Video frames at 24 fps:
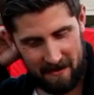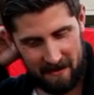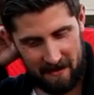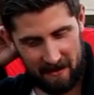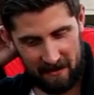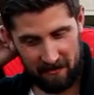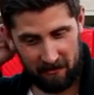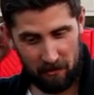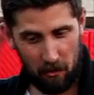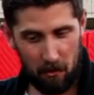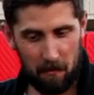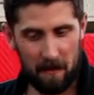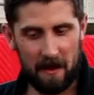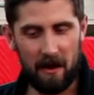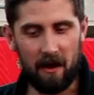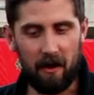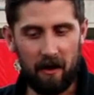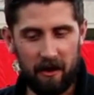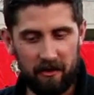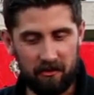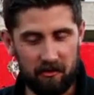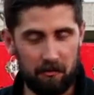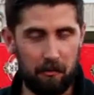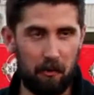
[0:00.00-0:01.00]
it's normally
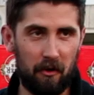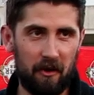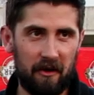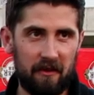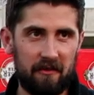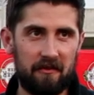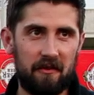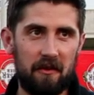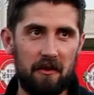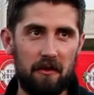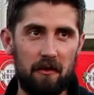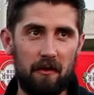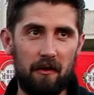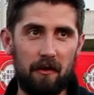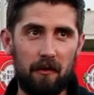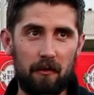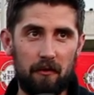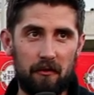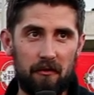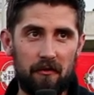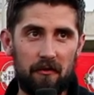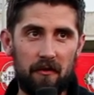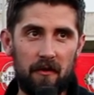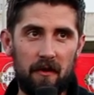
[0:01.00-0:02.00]
hydroponics that you
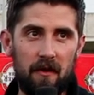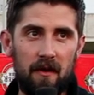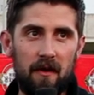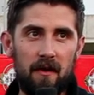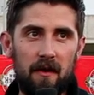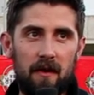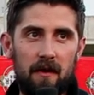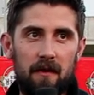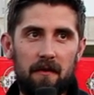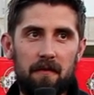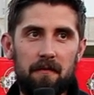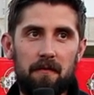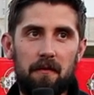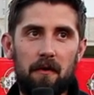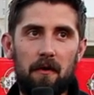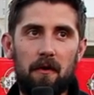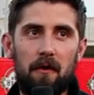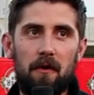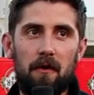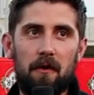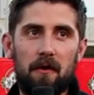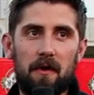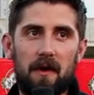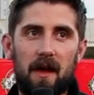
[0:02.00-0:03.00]
use
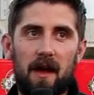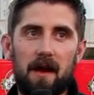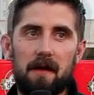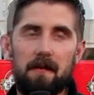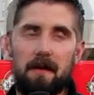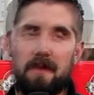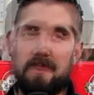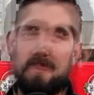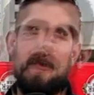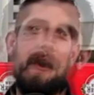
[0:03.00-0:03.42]
for uh, cannabis.